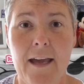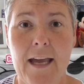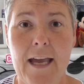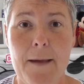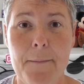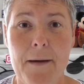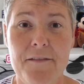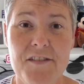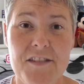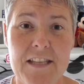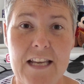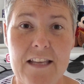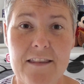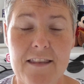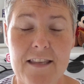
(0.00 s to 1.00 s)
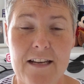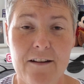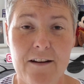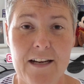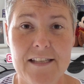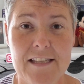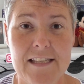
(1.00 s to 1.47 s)
I've stayed
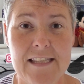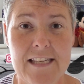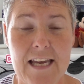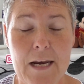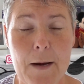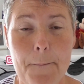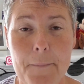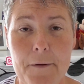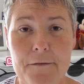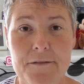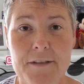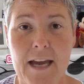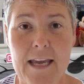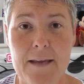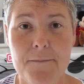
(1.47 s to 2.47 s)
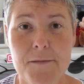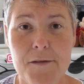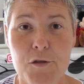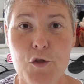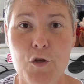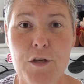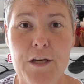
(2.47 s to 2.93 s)
there, as I say, a number of
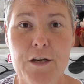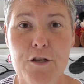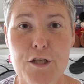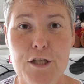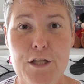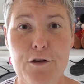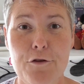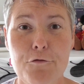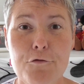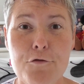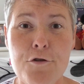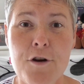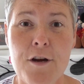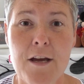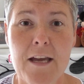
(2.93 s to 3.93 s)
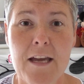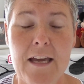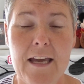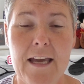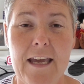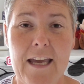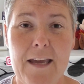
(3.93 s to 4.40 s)
times, 2 years in a row,
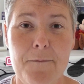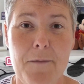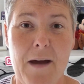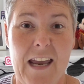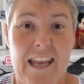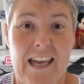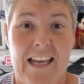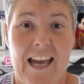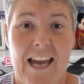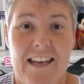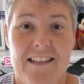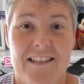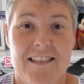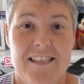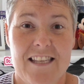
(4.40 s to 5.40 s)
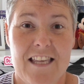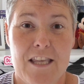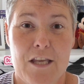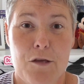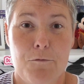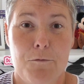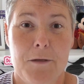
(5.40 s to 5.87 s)
and I can't say
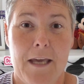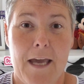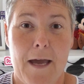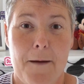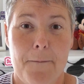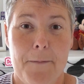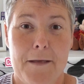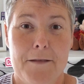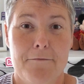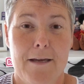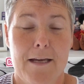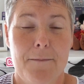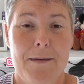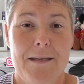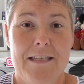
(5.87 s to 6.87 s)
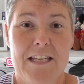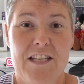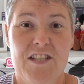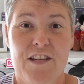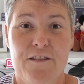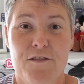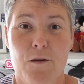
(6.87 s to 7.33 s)
that you would get a better
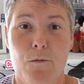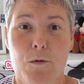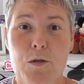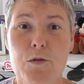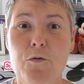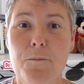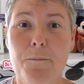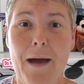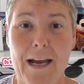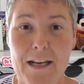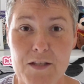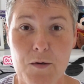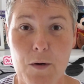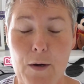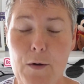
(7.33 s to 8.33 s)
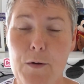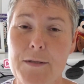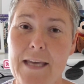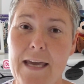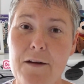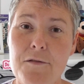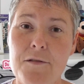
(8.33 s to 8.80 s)
recommendation if someone's going back to a
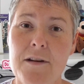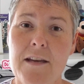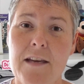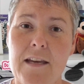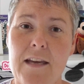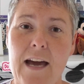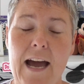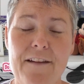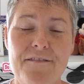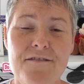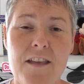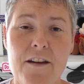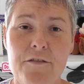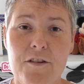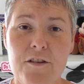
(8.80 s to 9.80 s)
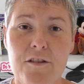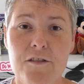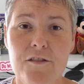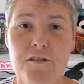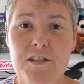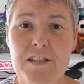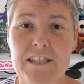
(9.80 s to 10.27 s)
hotel. I've
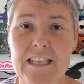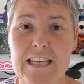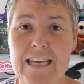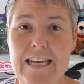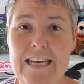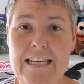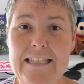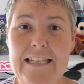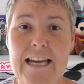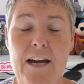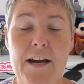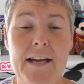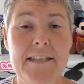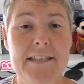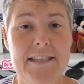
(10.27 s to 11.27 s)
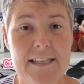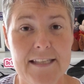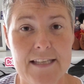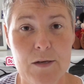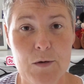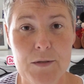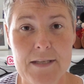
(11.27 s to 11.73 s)
never stayed at a
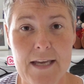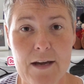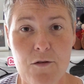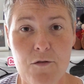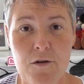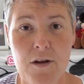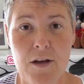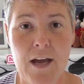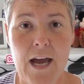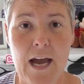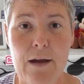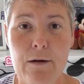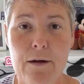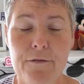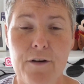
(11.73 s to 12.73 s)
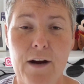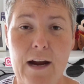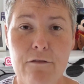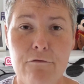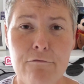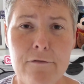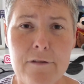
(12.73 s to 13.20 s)
Disney hotel. However,
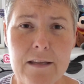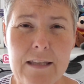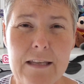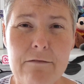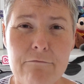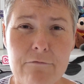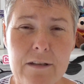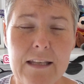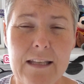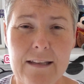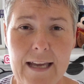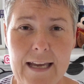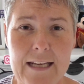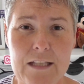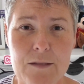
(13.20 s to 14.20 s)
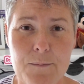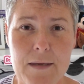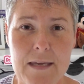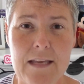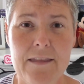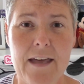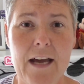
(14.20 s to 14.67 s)
I really liked
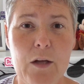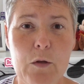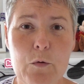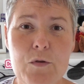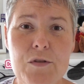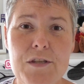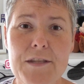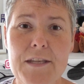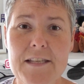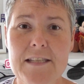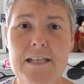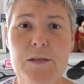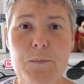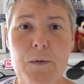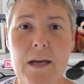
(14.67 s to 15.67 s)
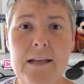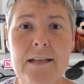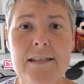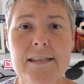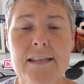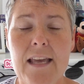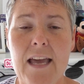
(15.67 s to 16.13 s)
being that close to Disney
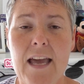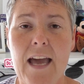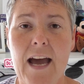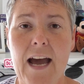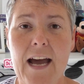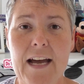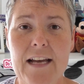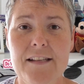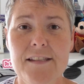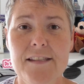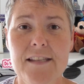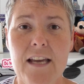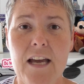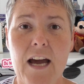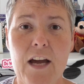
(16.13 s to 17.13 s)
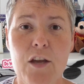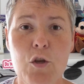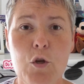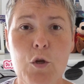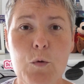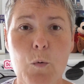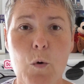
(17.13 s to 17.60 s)
Springs, as
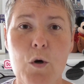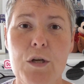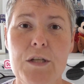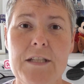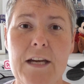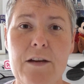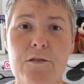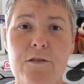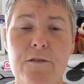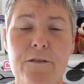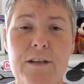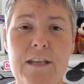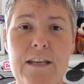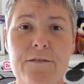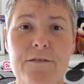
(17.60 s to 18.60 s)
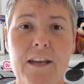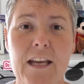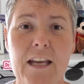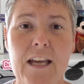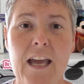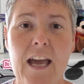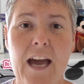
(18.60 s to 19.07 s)
you could walk down of an
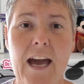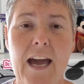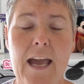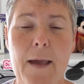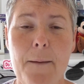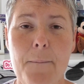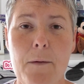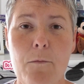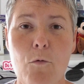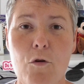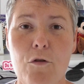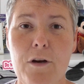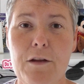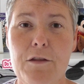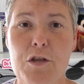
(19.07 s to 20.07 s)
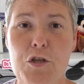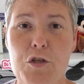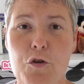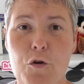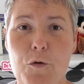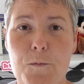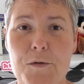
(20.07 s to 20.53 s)
evening and walk around the
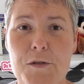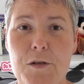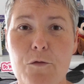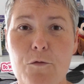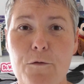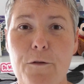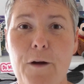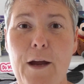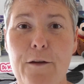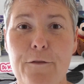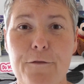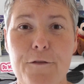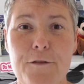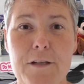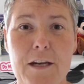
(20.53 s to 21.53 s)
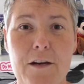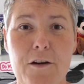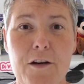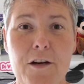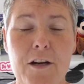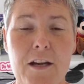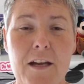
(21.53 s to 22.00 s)
shops and go out for
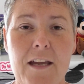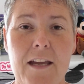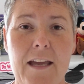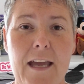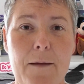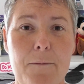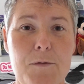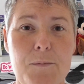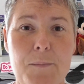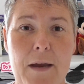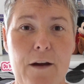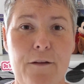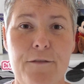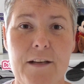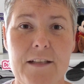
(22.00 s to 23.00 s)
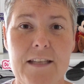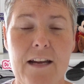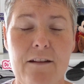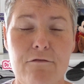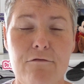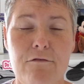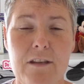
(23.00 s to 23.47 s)
dinner. It was perfect.
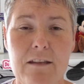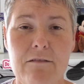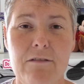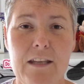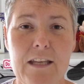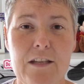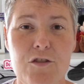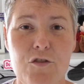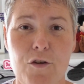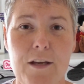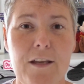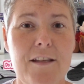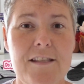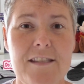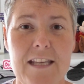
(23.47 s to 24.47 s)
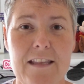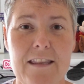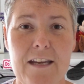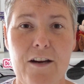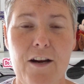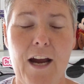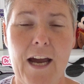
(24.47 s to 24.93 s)
I really enjoyed staying
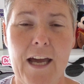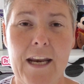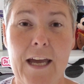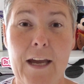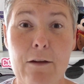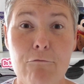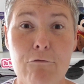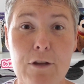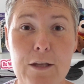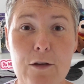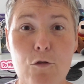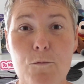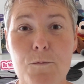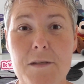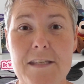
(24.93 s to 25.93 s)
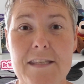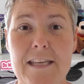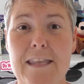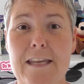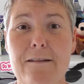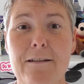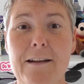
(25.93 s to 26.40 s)
there, and I really hope to
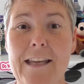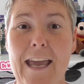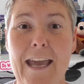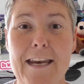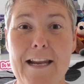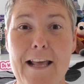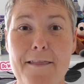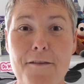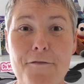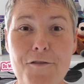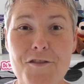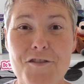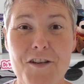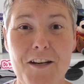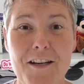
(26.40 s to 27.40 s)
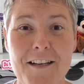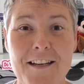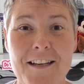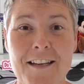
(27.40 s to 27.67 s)
stay there again in the future.